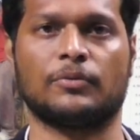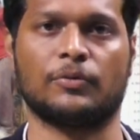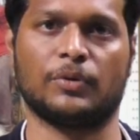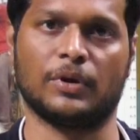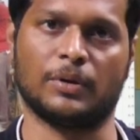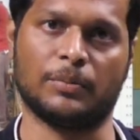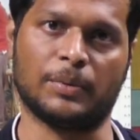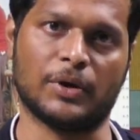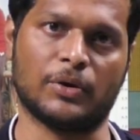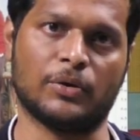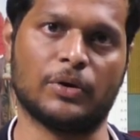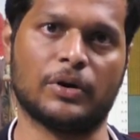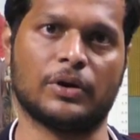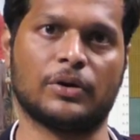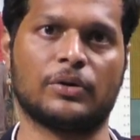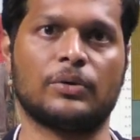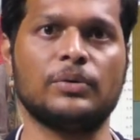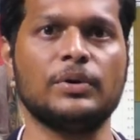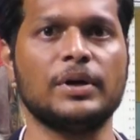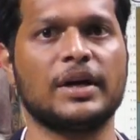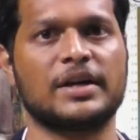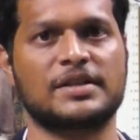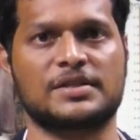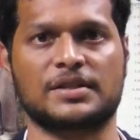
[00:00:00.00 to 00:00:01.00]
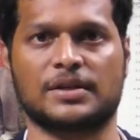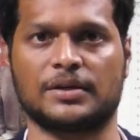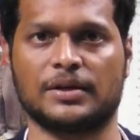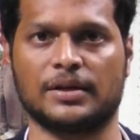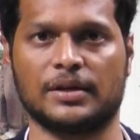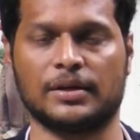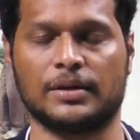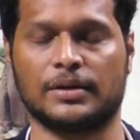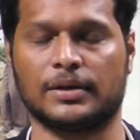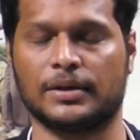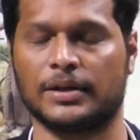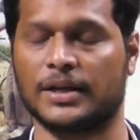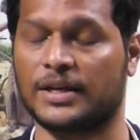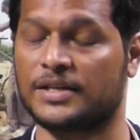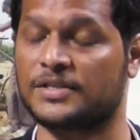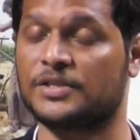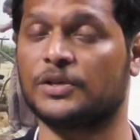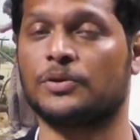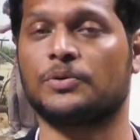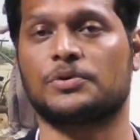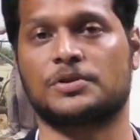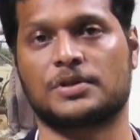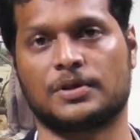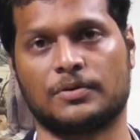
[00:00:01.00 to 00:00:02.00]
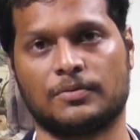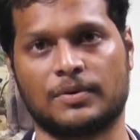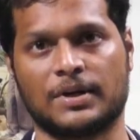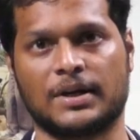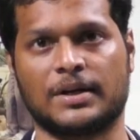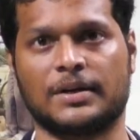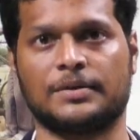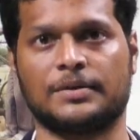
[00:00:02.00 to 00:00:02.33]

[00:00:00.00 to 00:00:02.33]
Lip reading: be going to execution work.